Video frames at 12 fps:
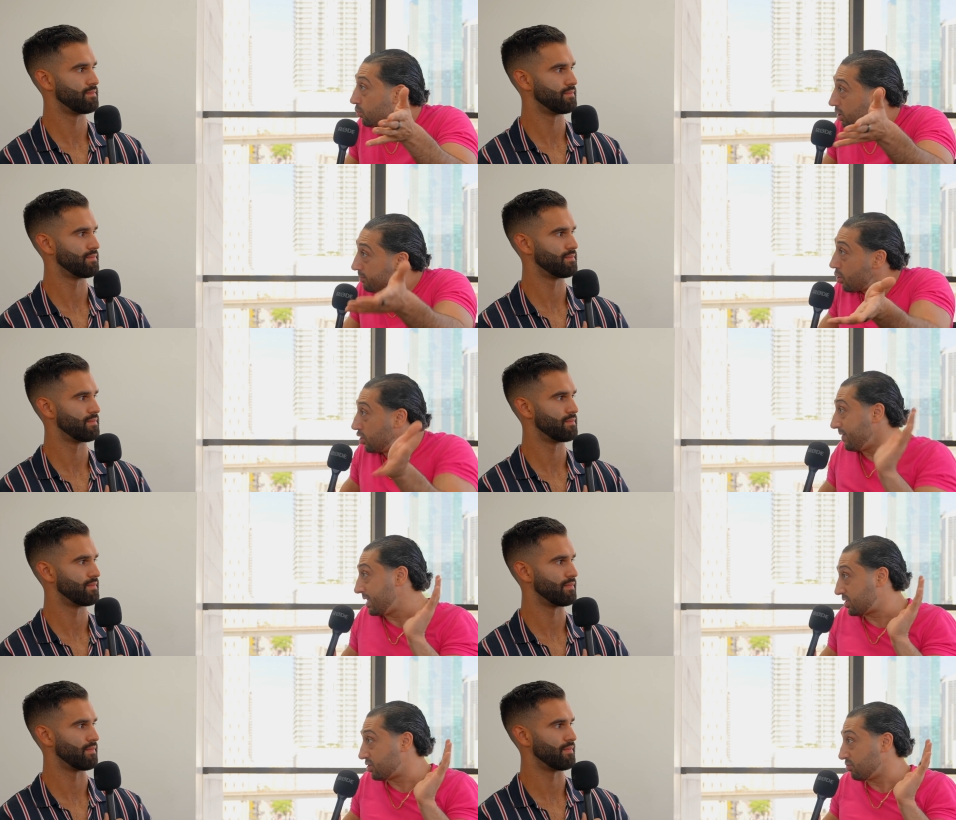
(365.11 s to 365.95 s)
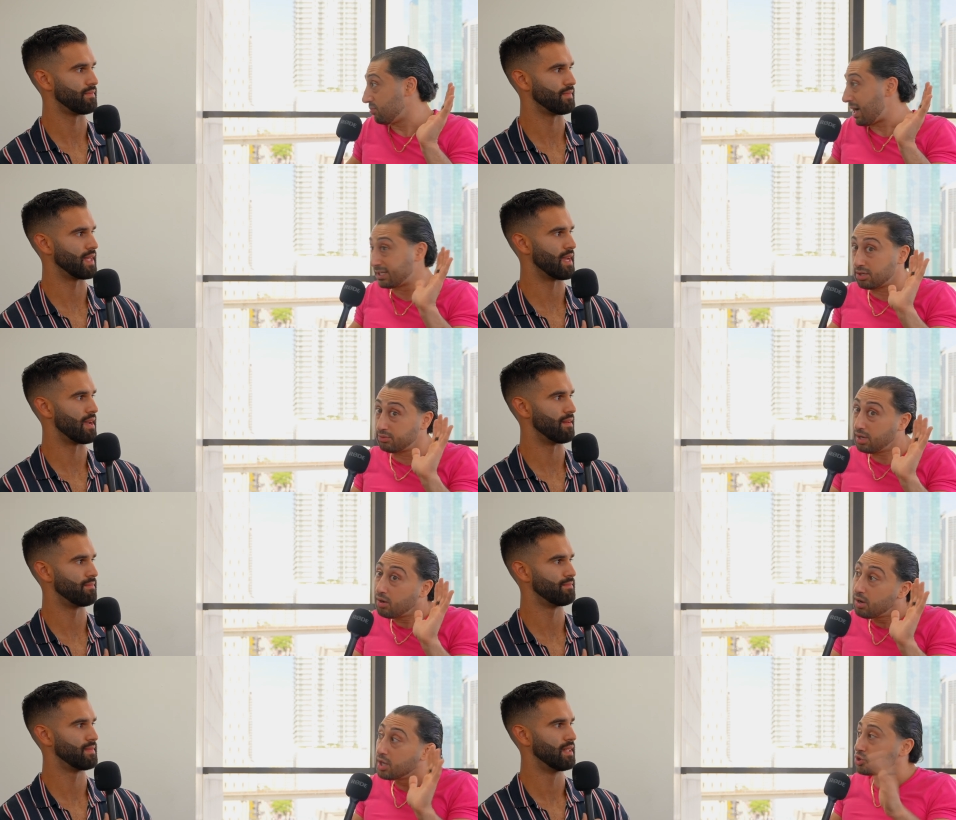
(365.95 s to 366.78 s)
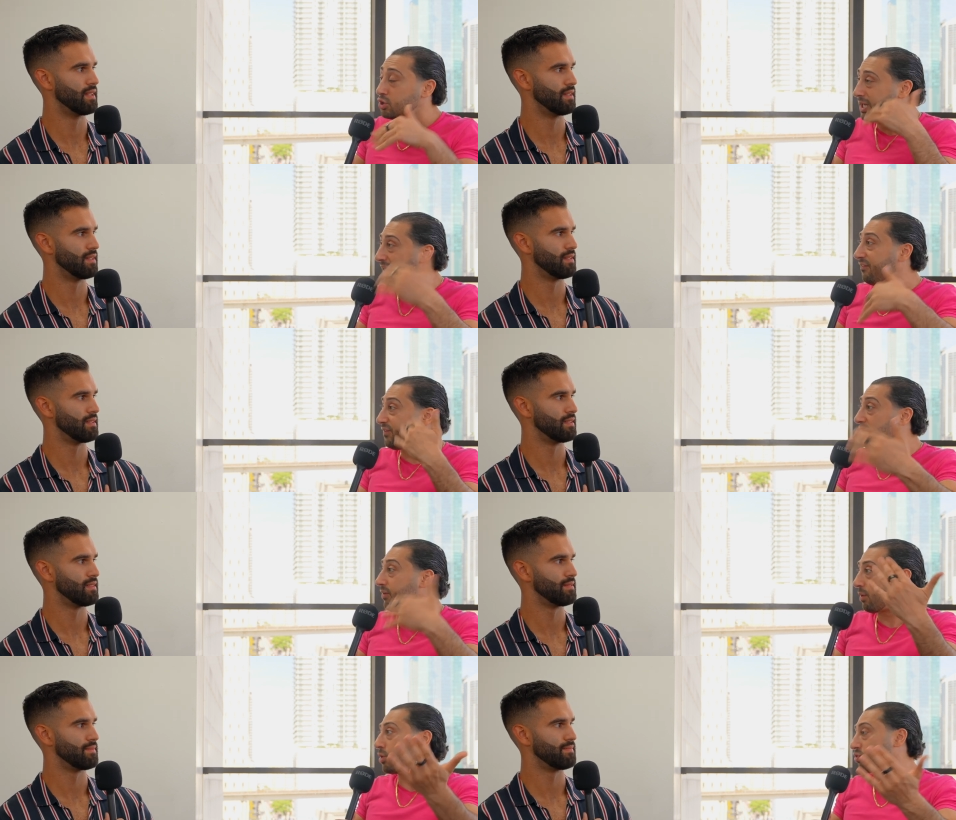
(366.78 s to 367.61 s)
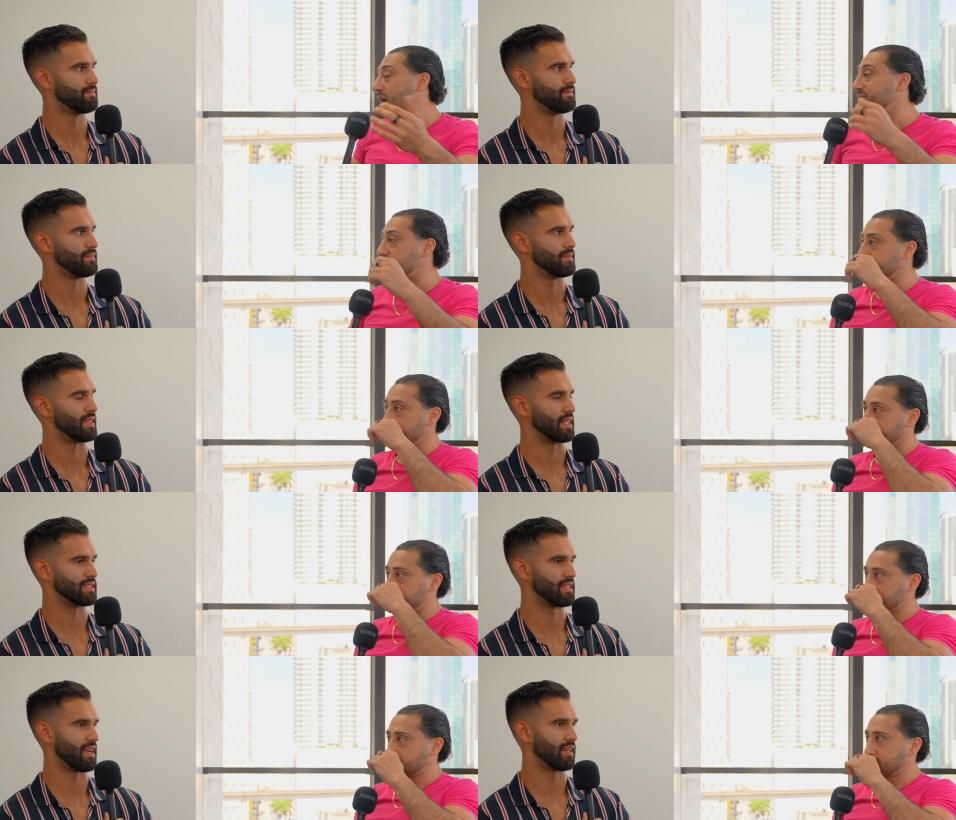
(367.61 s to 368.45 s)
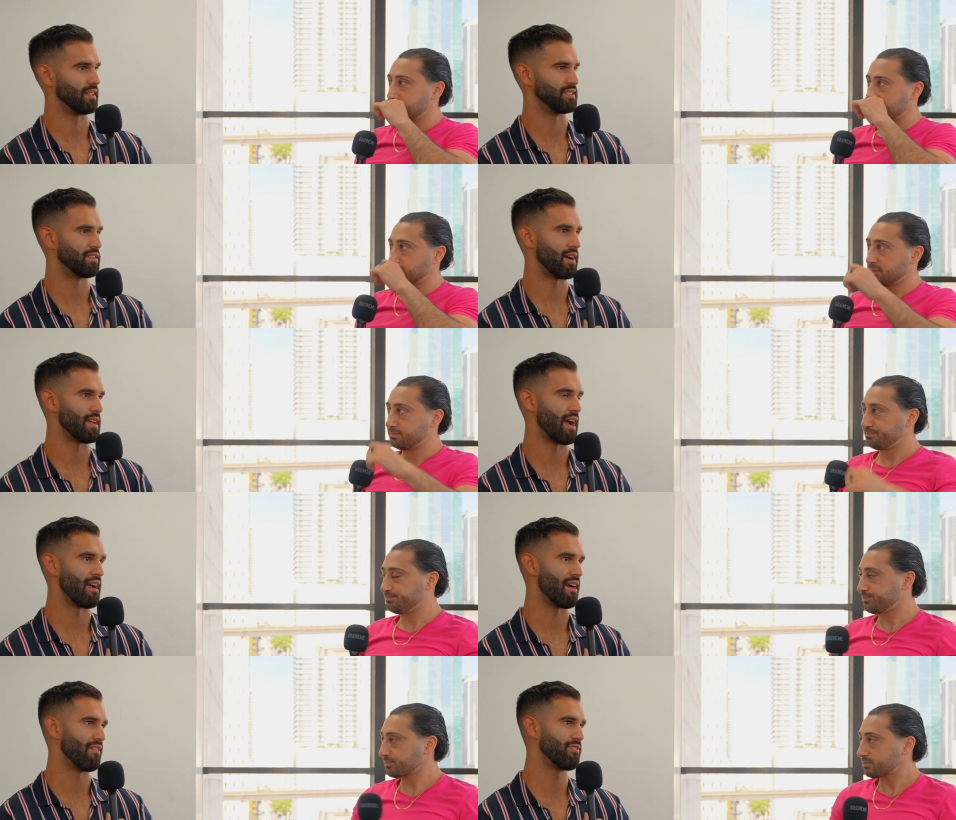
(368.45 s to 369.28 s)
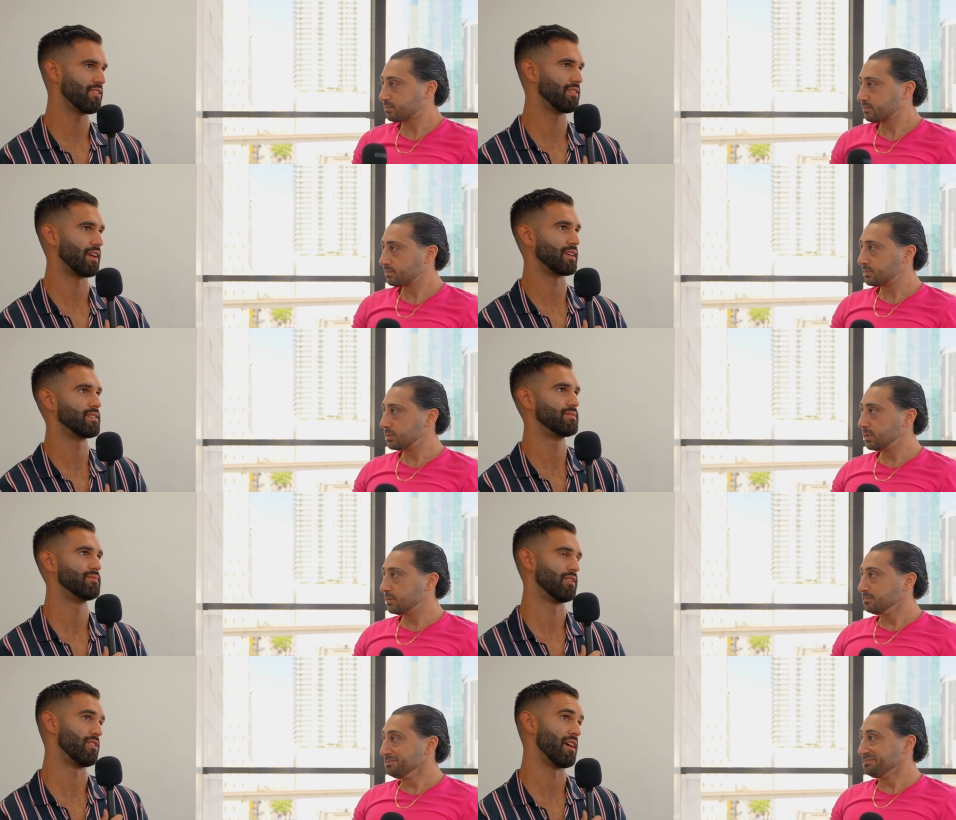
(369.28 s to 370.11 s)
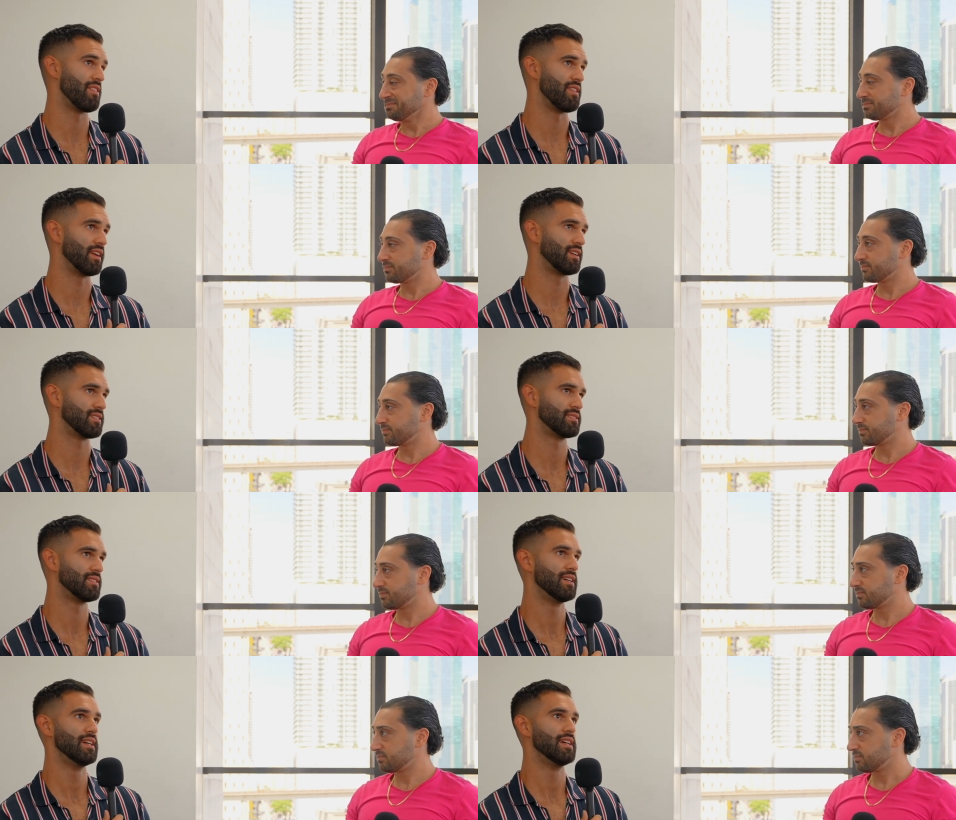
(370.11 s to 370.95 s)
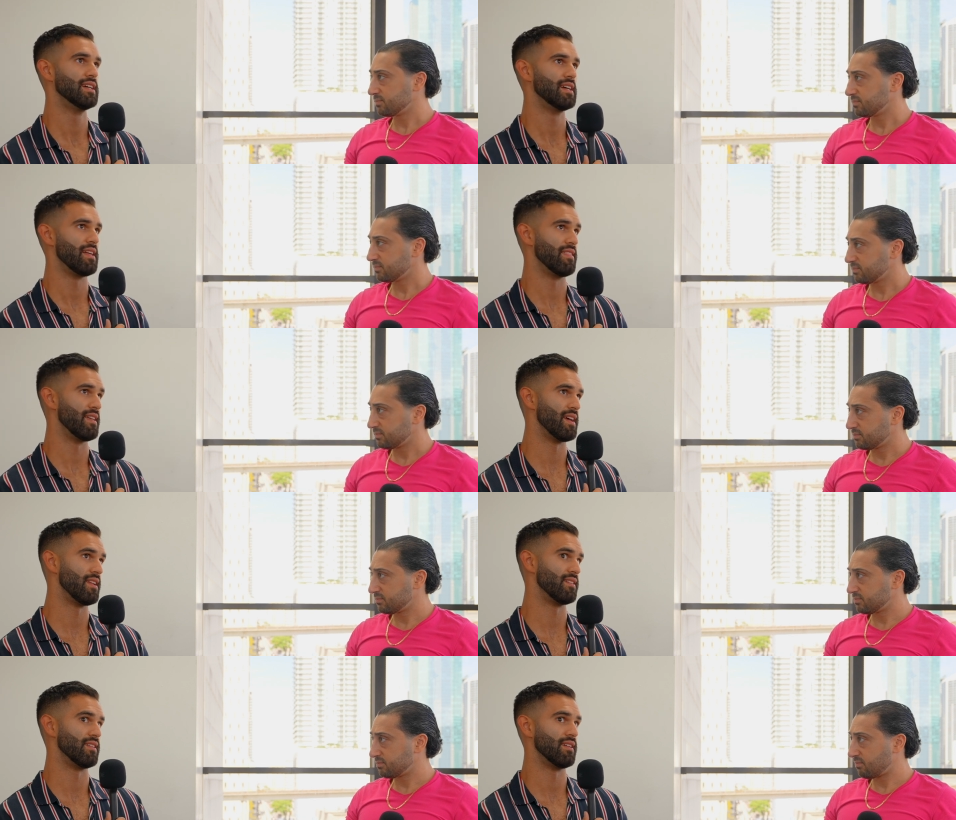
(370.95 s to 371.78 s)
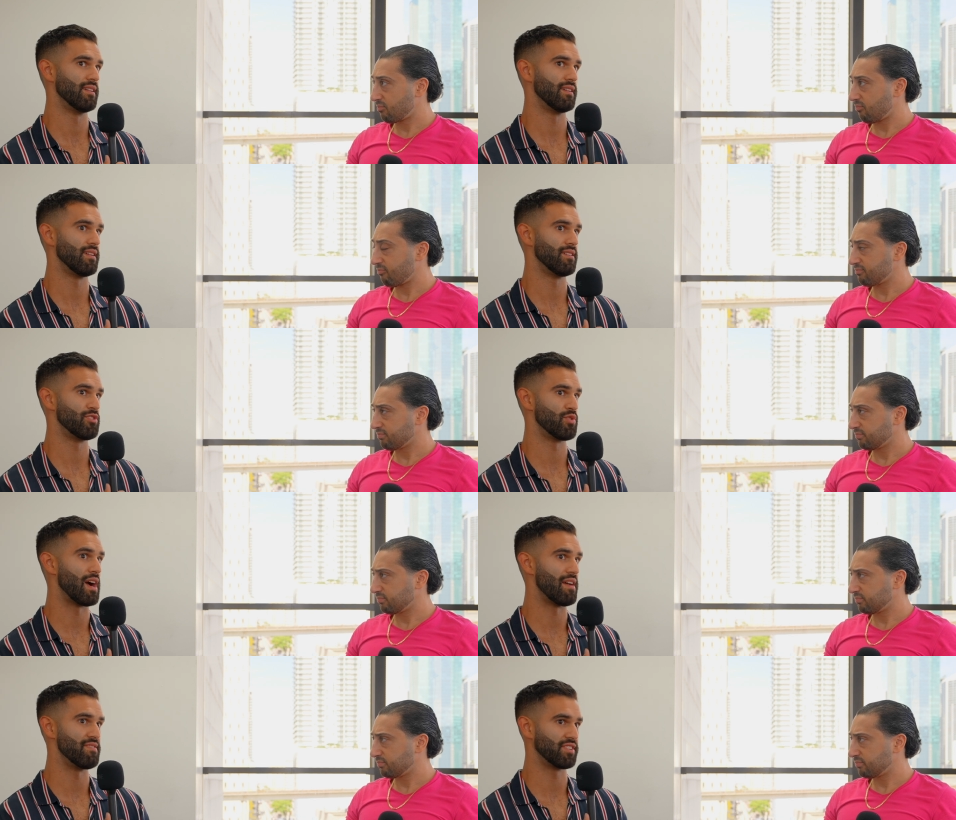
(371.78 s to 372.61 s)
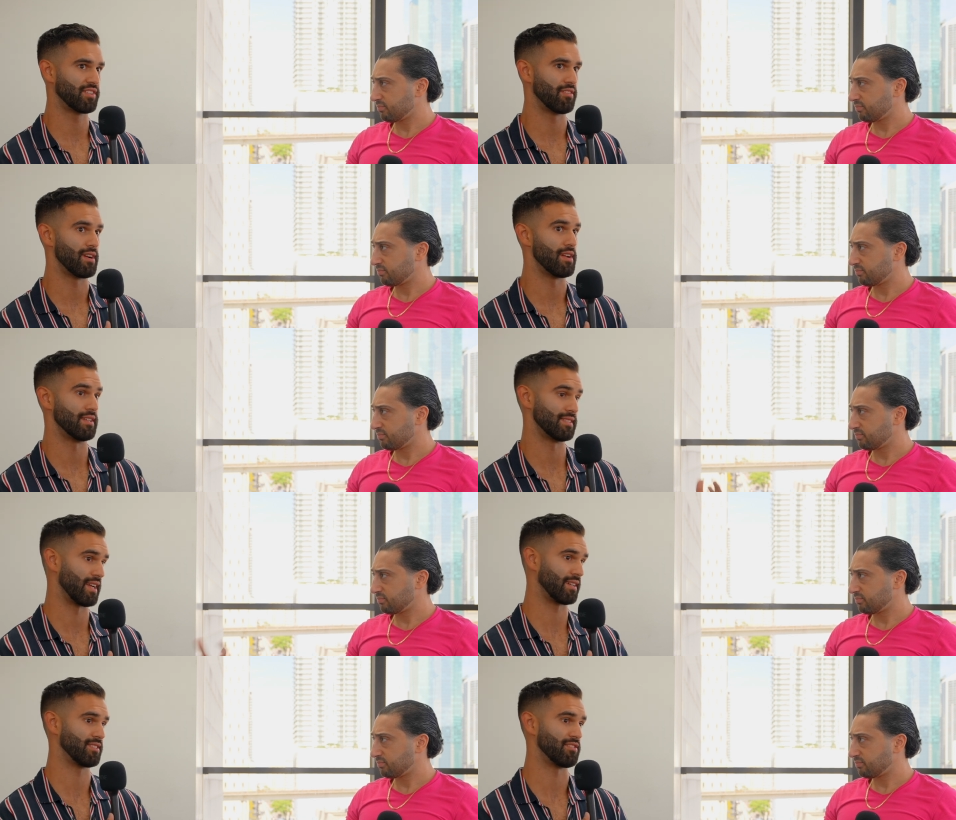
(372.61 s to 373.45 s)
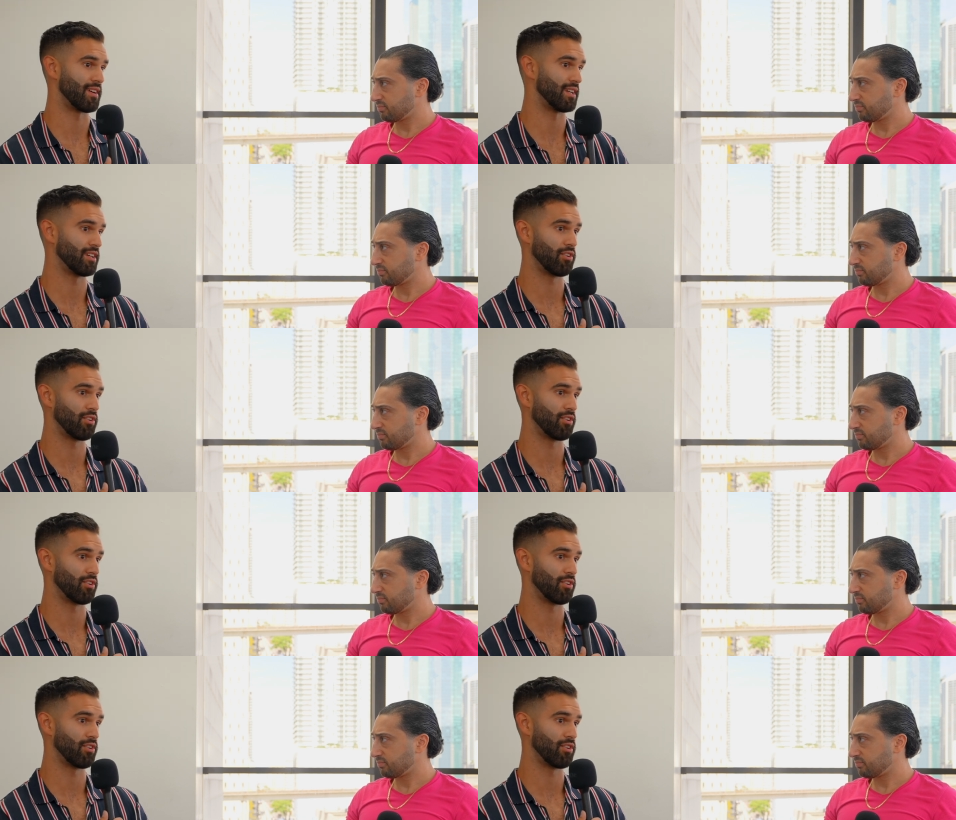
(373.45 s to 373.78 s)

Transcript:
Speaker 1: what motivates you. I yeah. don't know. So you got to figure out what drives you.
Speaker 2: Exactly. So I, I feel like, or I think then drive is, correct is like directly